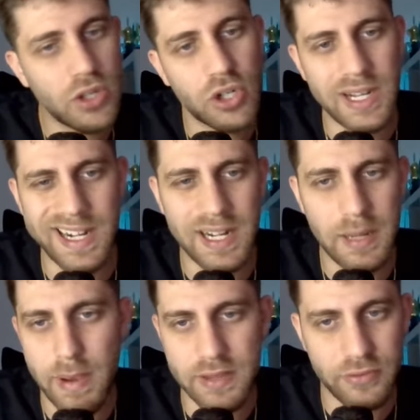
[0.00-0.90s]
clearly
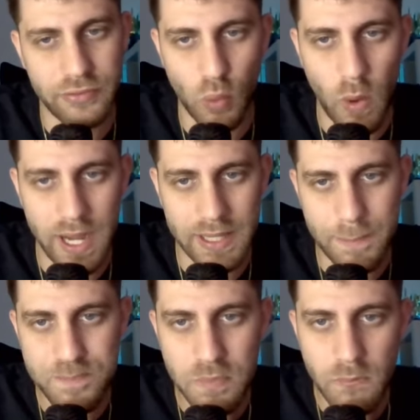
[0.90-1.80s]
better for white.
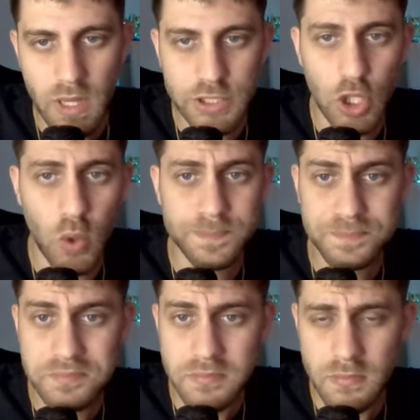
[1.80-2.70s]

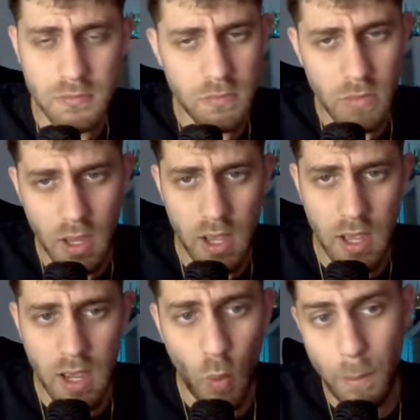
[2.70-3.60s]
So,
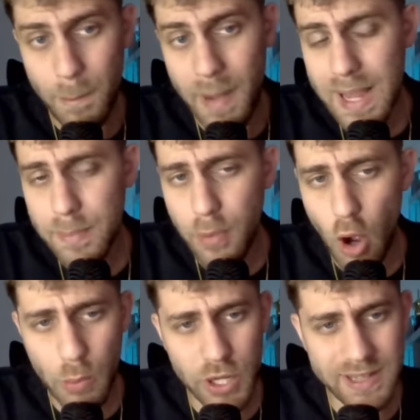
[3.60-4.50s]
my
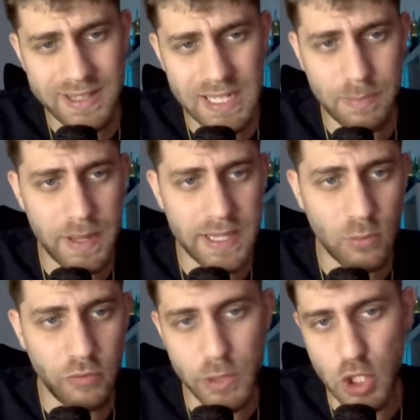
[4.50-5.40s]
opponent didn't play the
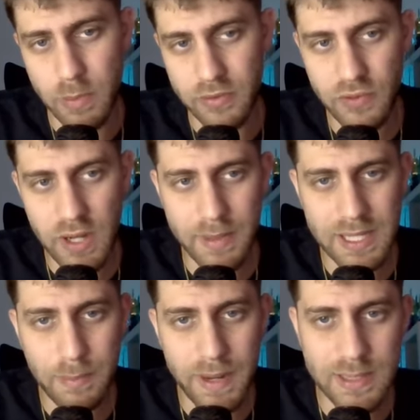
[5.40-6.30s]
move bishop e 3 but
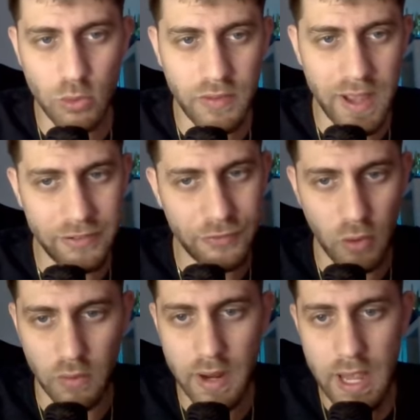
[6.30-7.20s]
he played the move
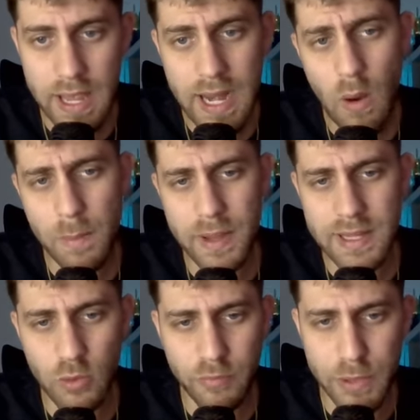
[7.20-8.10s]
f4. And now I play
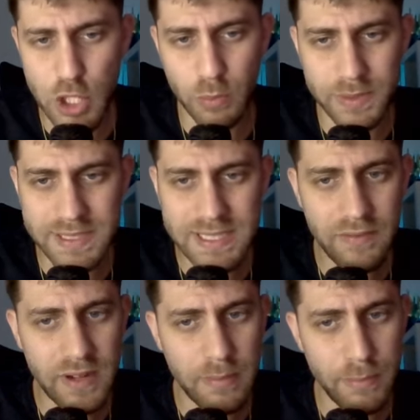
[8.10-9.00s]
the move bishop
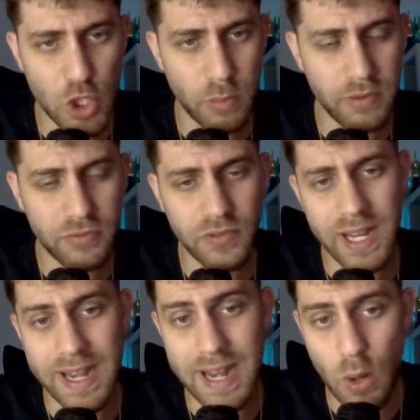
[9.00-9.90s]
b7, bishop
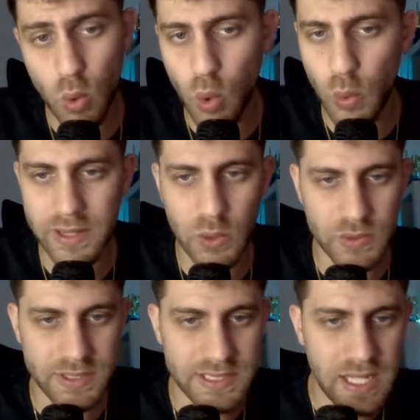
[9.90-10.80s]
f3, and now queen to
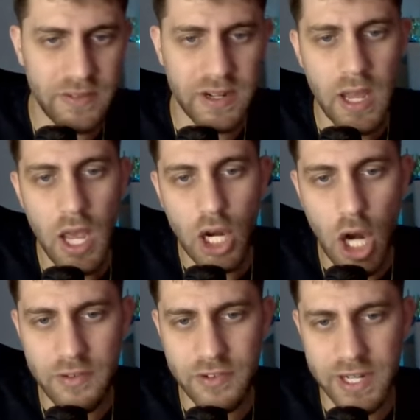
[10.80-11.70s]
c7,
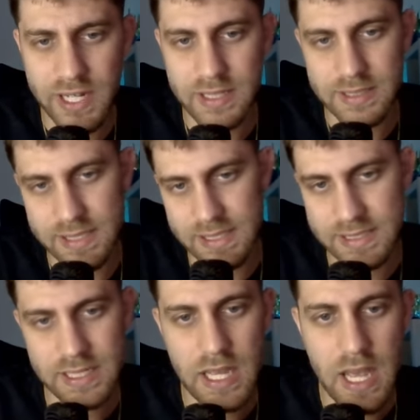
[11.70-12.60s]
covering this